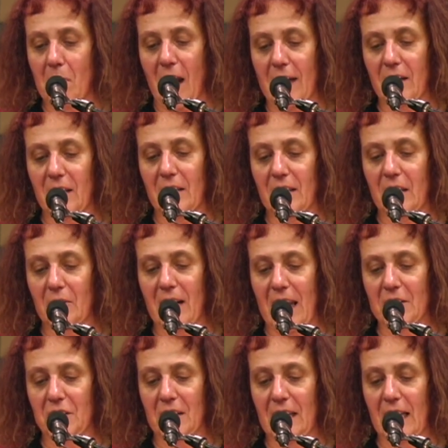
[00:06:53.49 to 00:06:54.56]
mired in their
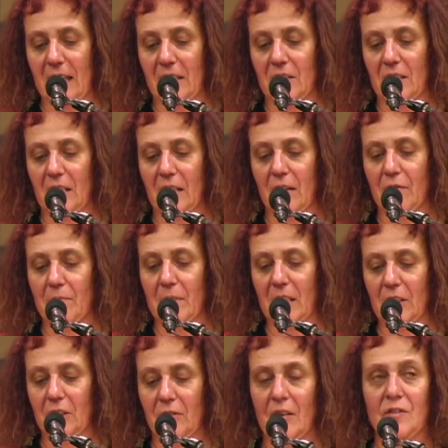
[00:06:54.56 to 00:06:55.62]
rationality of
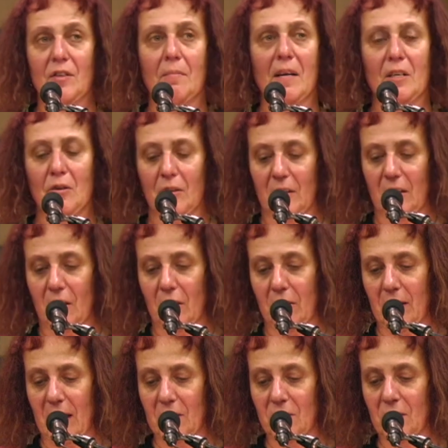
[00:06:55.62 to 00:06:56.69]
militarism and nuclear
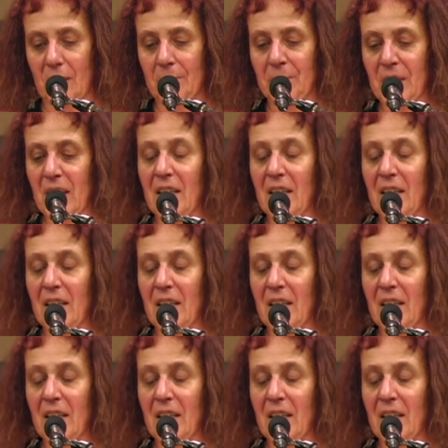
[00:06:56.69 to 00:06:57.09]
threats.